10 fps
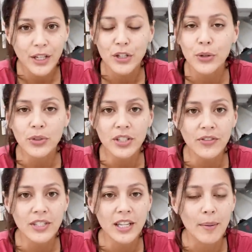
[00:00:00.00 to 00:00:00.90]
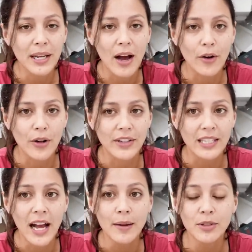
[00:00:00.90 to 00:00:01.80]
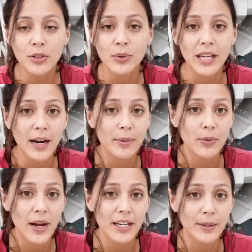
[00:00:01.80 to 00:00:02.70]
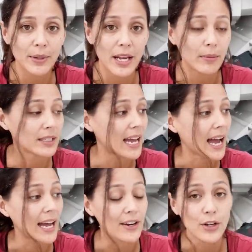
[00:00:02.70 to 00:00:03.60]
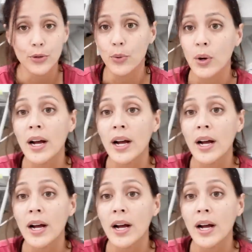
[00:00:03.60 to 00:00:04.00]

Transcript: new stuff is coming out all the time, so we got to be ready to be able to add new